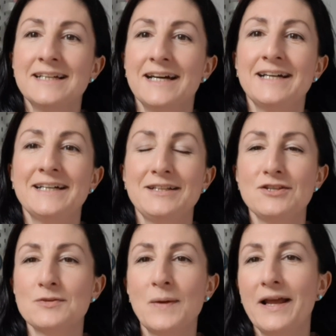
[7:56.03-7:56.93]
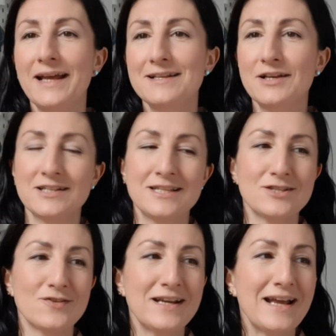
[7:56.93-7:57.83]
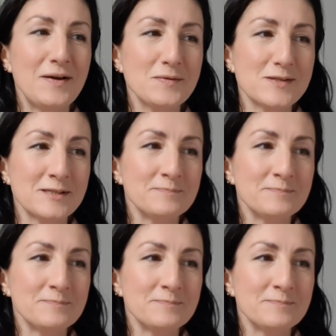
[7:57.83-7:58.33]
and just went ahead and cut it straight out.